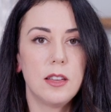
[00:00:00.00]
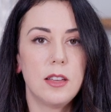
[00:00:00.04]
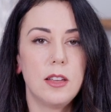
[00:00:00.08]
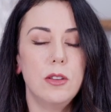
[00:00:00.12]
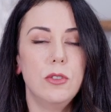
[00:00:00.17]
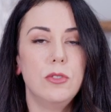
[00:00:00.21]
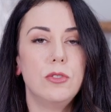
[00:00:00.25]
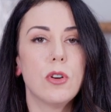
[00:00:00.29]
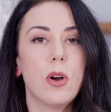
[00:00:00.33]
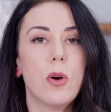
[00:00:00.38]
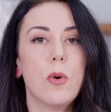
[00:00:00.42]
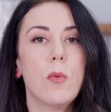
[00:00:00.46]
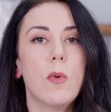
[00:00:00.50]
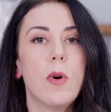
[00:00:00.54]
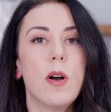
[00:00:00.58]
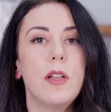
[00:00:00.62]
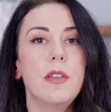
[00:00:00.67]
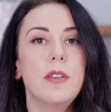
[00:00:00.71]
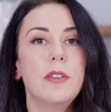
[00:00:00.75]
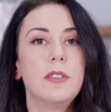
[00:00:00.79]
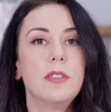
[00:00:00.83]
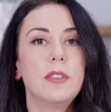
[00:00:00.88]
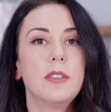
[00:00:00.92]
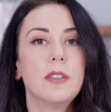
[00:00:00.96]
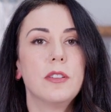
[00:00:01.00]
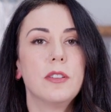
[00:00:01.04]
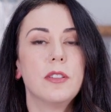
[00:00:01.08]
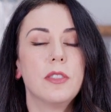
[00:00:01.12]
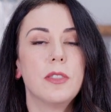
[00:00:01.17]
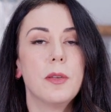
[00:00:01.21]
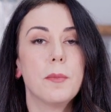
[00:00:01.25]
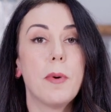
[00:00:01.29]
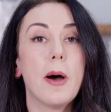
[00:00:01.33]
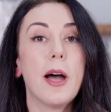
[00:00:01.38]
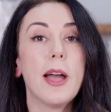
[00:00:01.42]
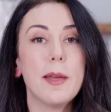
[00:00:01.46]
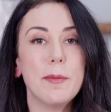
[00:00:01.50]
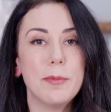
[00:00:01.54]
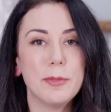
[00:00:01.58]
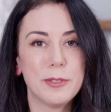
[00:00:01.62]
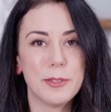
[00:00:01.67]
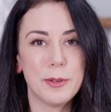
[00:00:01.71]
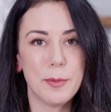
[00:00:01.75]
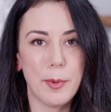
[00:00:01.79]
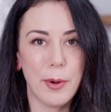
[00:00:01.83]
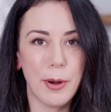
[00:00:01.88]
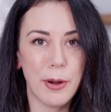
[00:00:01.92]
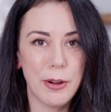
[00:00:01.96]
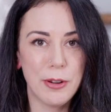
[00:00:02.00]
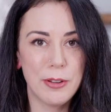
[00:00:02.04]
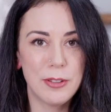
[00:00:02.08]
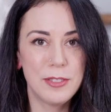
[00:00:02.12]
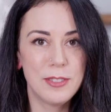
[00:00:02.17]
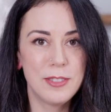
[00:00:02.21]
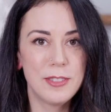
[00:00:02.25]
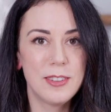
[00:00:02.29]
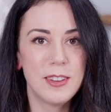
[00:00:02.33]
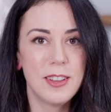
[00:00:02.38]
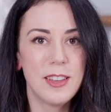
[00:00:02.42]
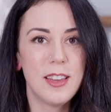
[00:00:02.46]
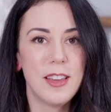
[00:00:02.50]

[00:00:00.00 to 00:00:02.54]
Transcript: You don't want the pipes to burst.